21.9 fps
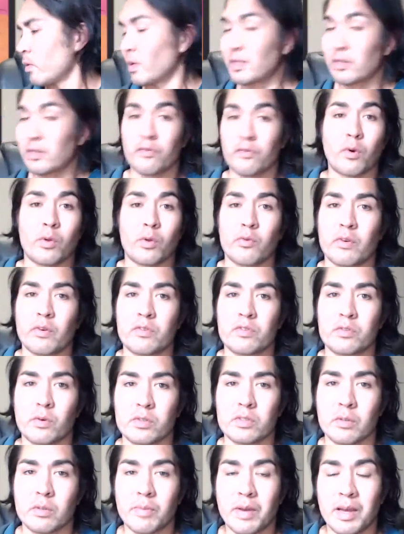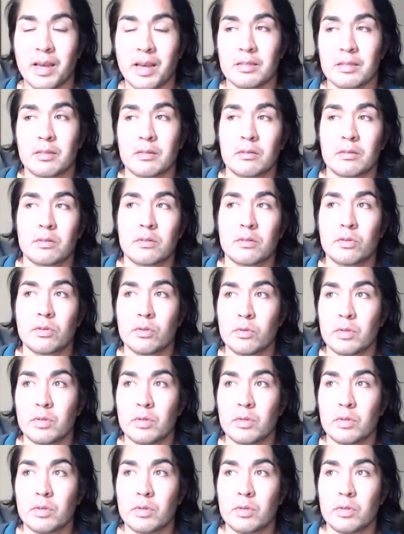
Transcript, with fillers: I only went to four thrift stores in the past